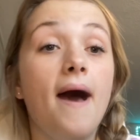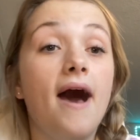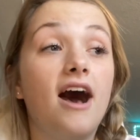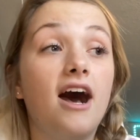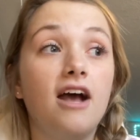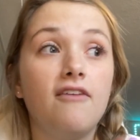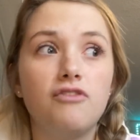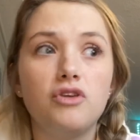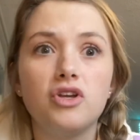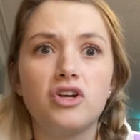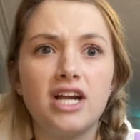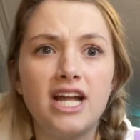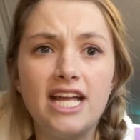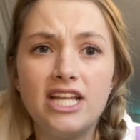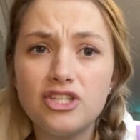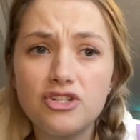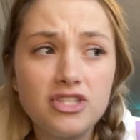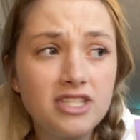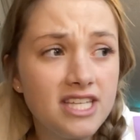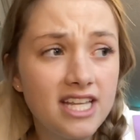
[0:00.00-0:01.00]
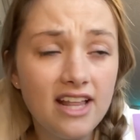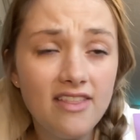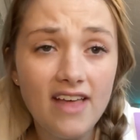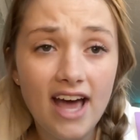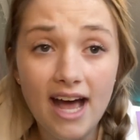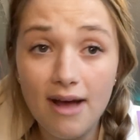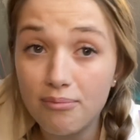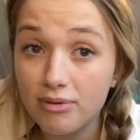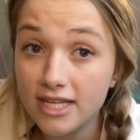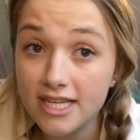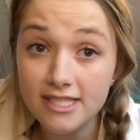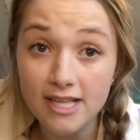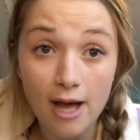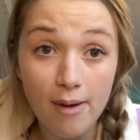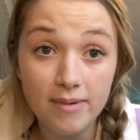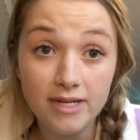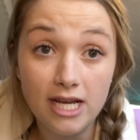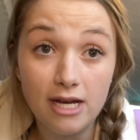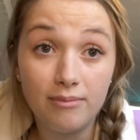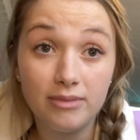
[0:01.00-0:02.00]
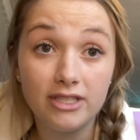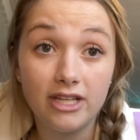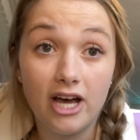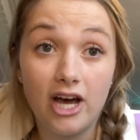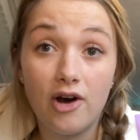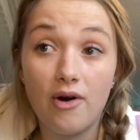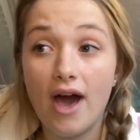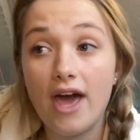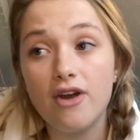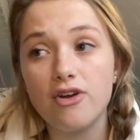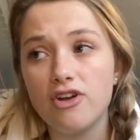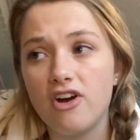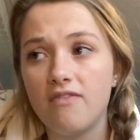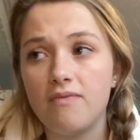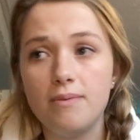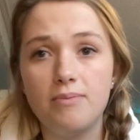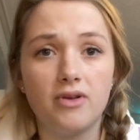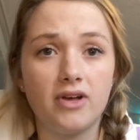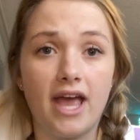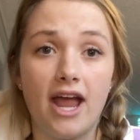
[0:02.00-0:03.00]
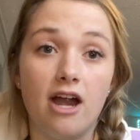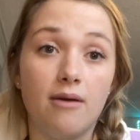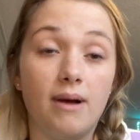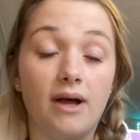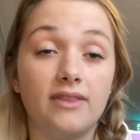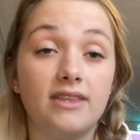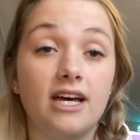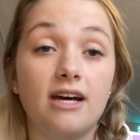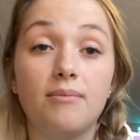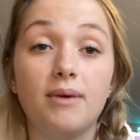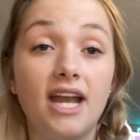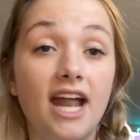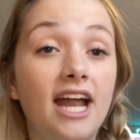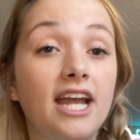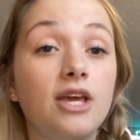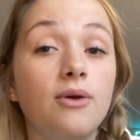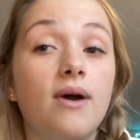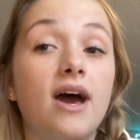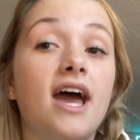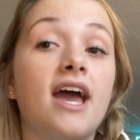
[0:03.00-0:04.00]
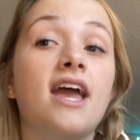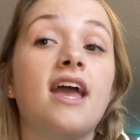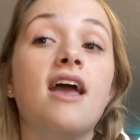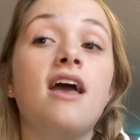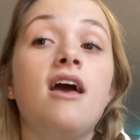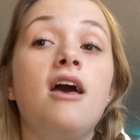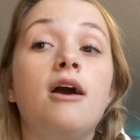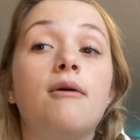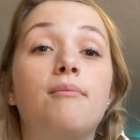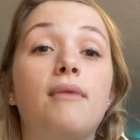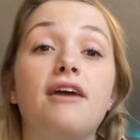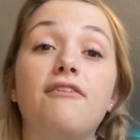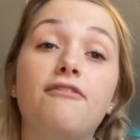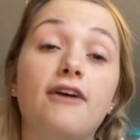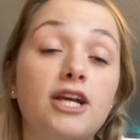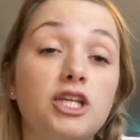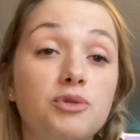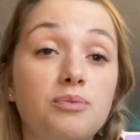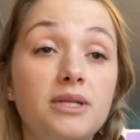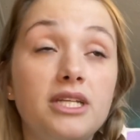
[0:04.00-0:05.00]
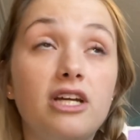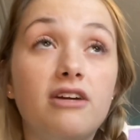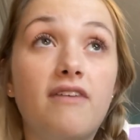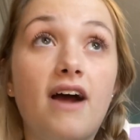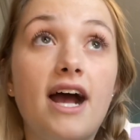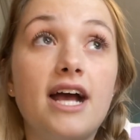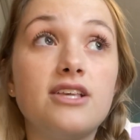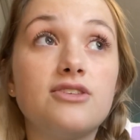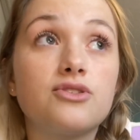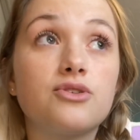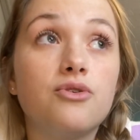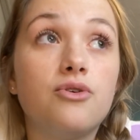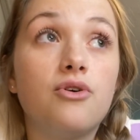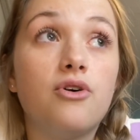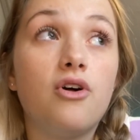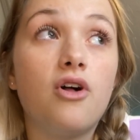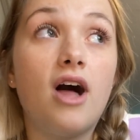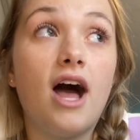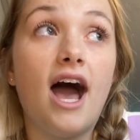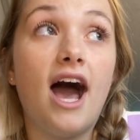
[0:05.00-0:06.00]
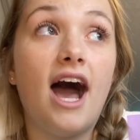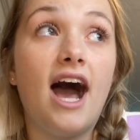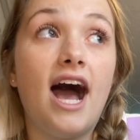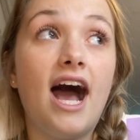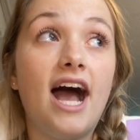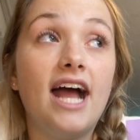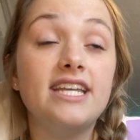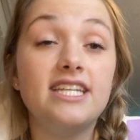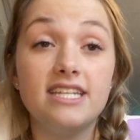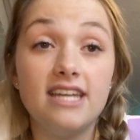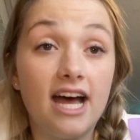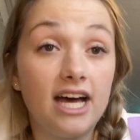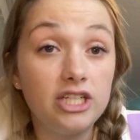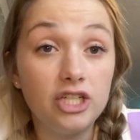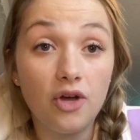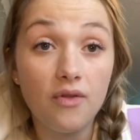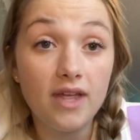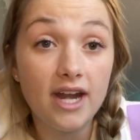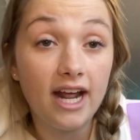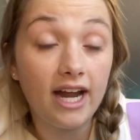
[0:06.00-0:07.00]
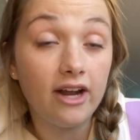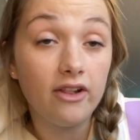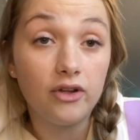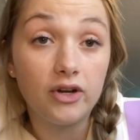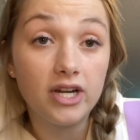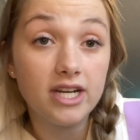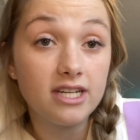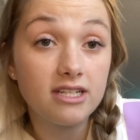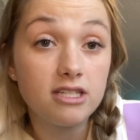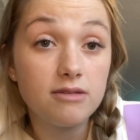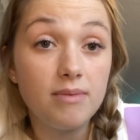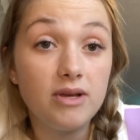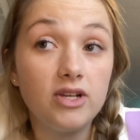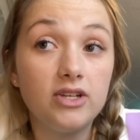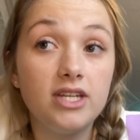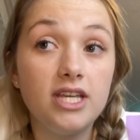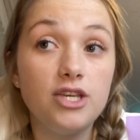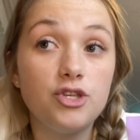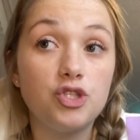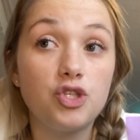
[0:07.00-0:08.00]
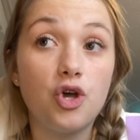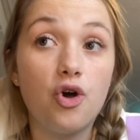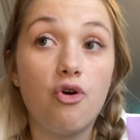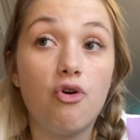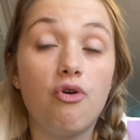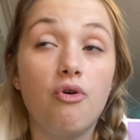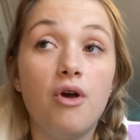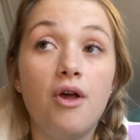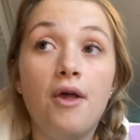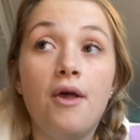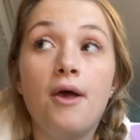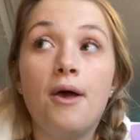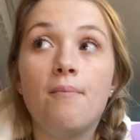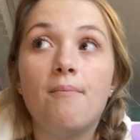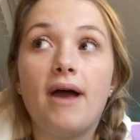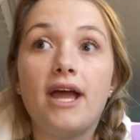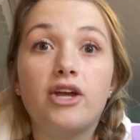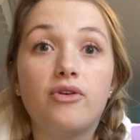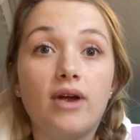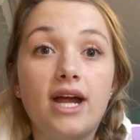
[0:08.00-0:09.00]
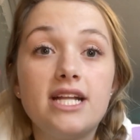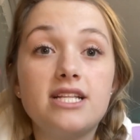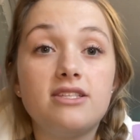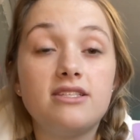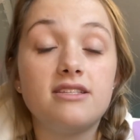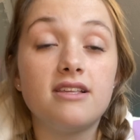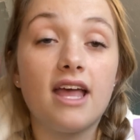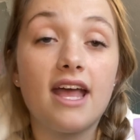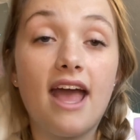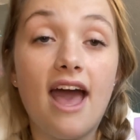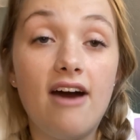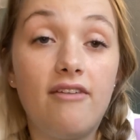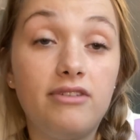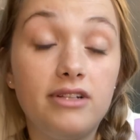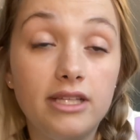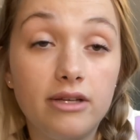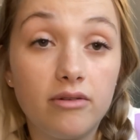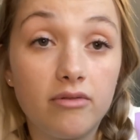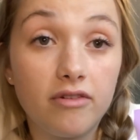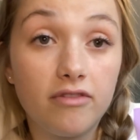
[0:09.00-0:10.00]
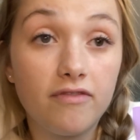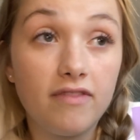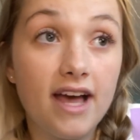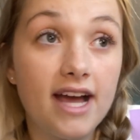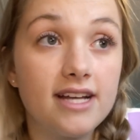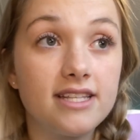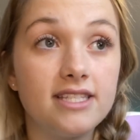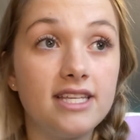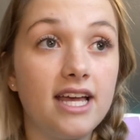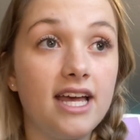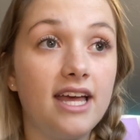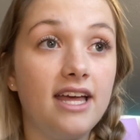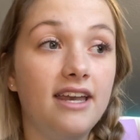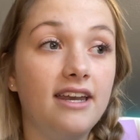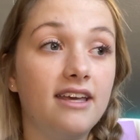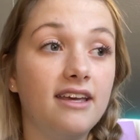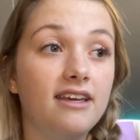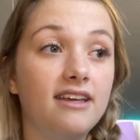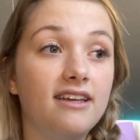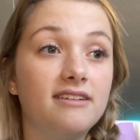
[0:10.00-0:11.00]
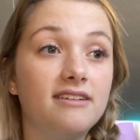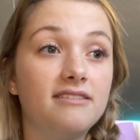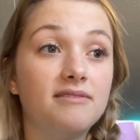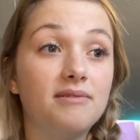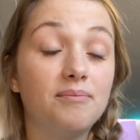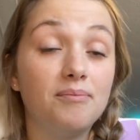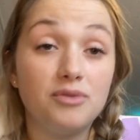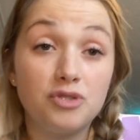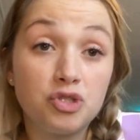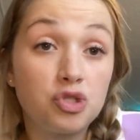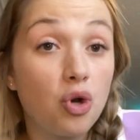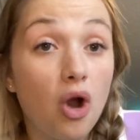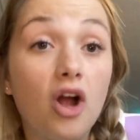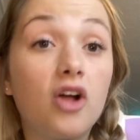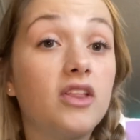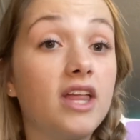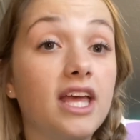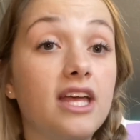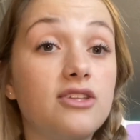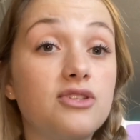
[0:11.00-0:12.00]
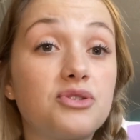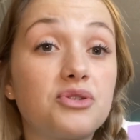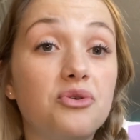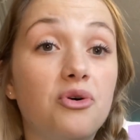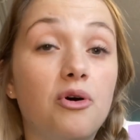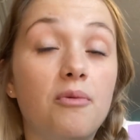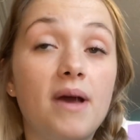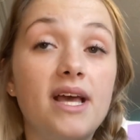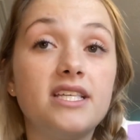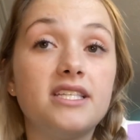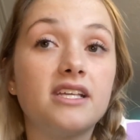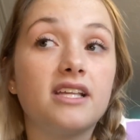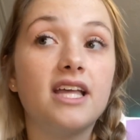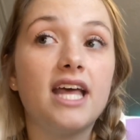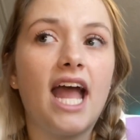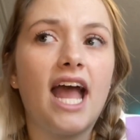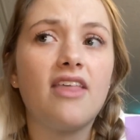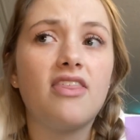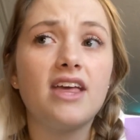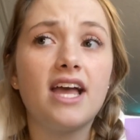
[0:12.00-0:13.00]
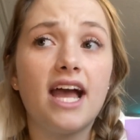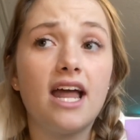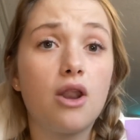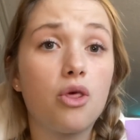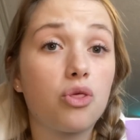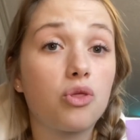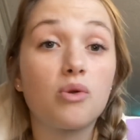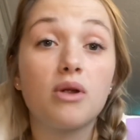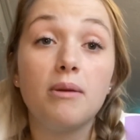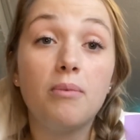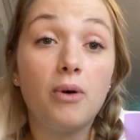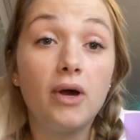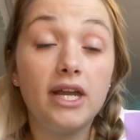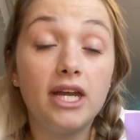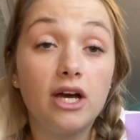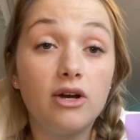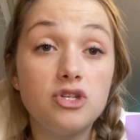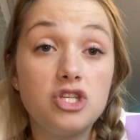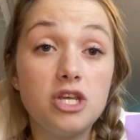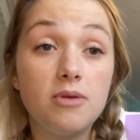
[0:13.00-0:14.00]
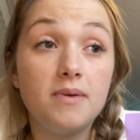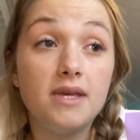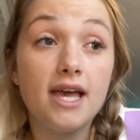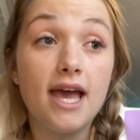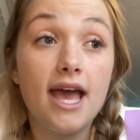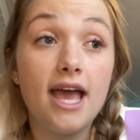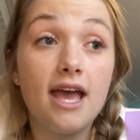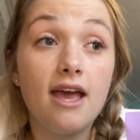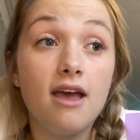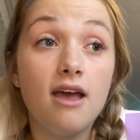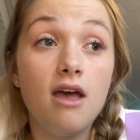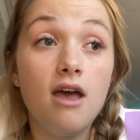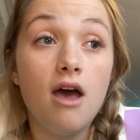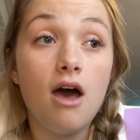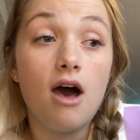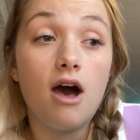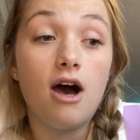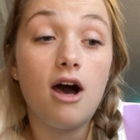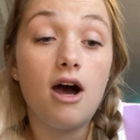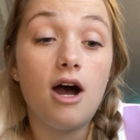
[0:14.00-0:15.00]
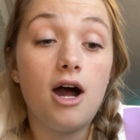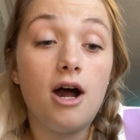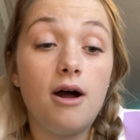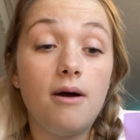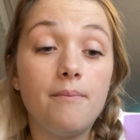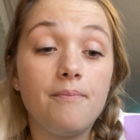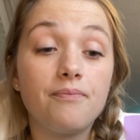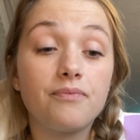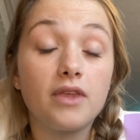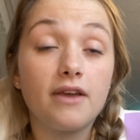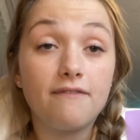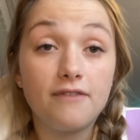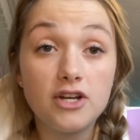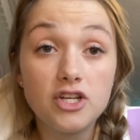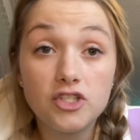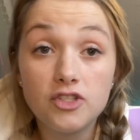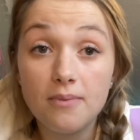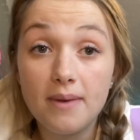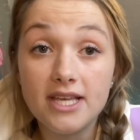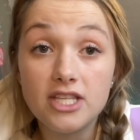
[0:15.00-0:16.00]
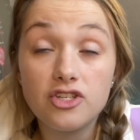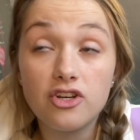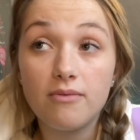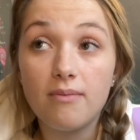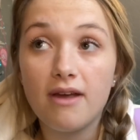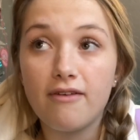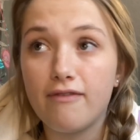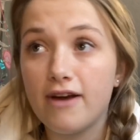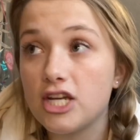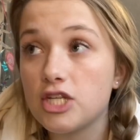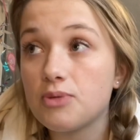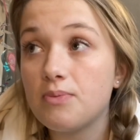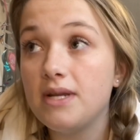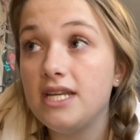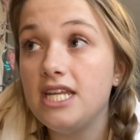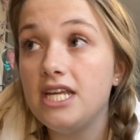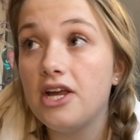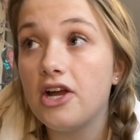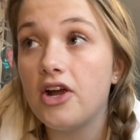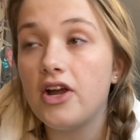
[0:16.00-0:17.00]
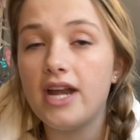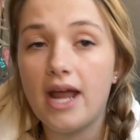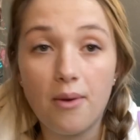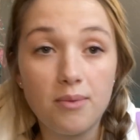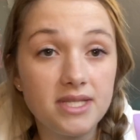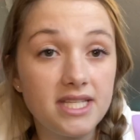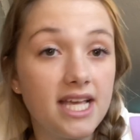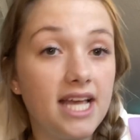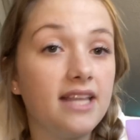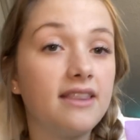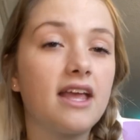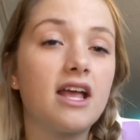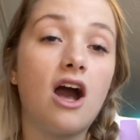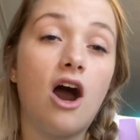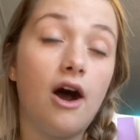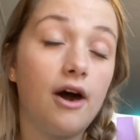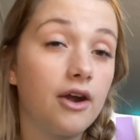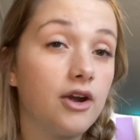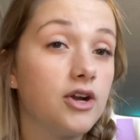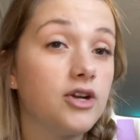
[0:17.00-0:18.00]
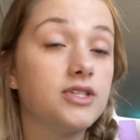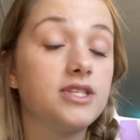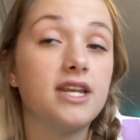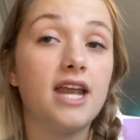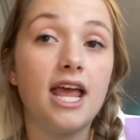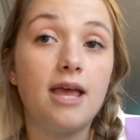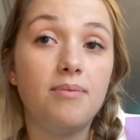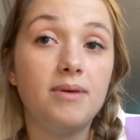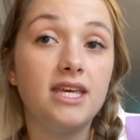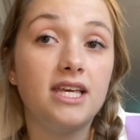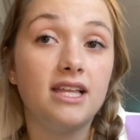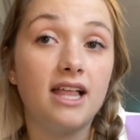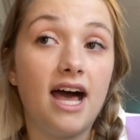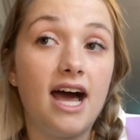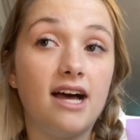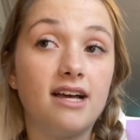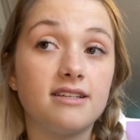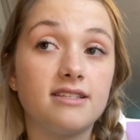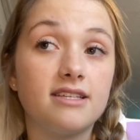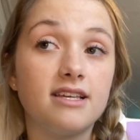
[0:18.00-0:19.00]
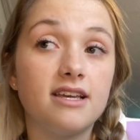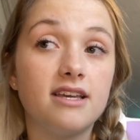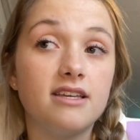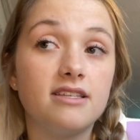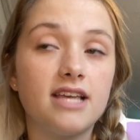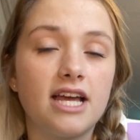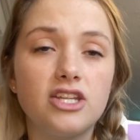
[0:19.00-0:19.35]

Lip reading: If you're interested in that, please comment down below. I don't know if people care about that. But anyway, my freshman year of high school, I did not know that I had a learning disability, so my grades like heavily reflected struggling in school. Basically, I think I had a 3.0 GPA first semester of my freshman year, and I was in like honors and AP classes.